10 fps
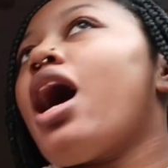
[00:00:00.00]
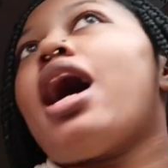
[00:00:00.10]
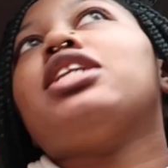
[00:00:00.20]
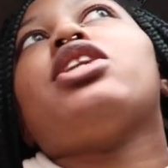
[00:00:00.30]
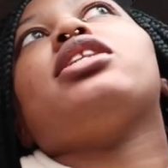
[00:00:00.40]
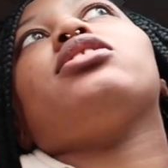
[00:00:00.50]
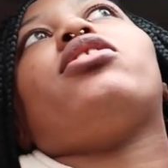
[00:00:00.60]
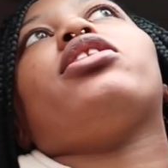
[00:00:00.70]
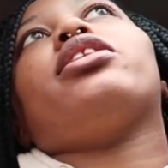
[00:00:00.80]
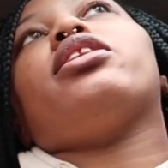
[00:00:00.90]
I tried to
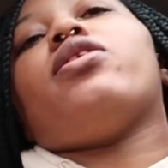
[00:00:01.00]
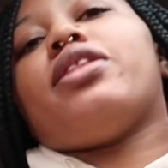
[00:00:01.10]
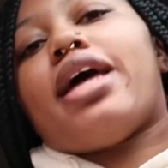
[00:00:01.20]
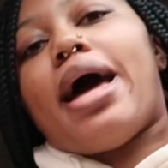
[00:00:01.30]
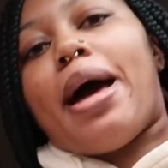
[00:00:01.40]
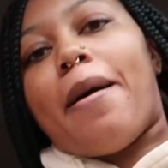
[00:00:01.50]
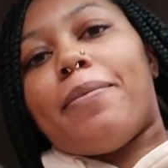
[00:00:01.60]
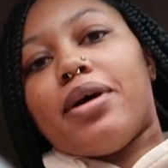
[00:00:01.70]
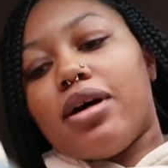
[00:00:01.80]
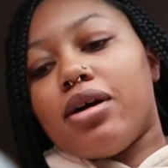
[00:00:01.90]
order it on the app,
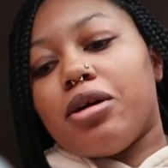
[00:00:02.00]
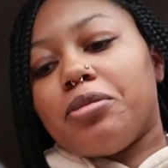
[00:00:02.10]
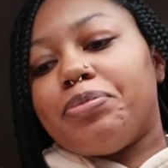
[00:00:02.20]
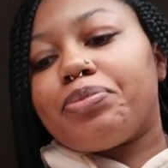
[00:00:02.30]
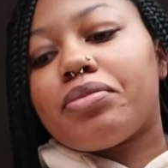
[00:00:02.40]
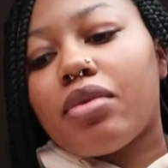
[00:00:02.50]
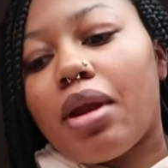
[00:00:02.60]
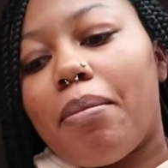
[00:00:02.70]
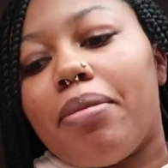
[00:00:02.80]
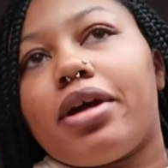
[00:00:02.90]

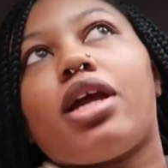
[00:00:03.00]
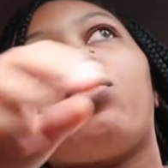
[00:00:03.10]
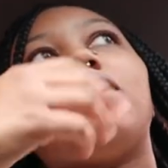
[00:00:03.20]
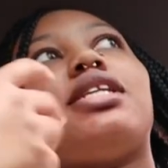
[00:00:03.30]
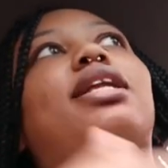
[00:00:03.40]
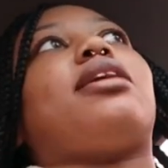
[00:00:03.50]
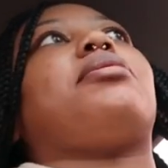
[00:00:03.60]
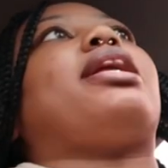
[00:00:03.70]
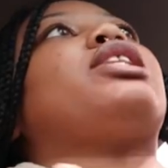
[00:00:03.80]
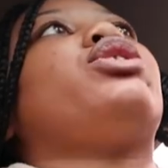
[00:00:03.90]
but it wasn't letting
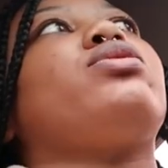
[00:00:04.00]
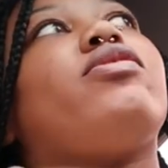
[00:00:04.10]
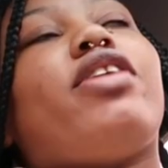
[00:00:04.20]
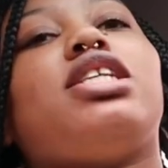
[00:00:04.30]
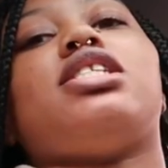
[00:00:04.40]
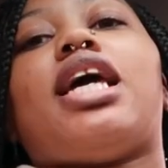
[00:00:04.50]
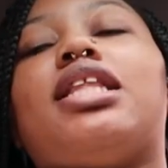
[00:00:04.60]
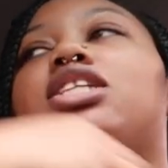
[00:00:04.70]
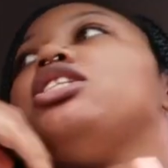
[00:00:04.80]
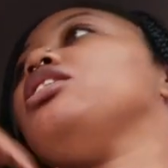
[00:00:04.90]
me like choose the veggies and
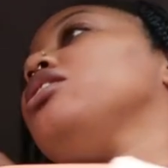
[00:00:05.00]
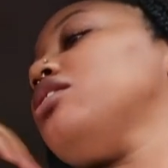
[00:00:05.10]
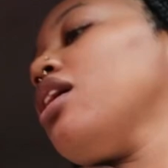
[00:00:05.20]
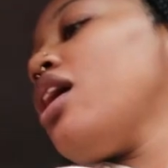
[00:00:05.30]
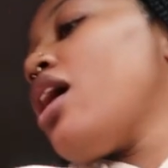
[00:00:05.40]
the cheese.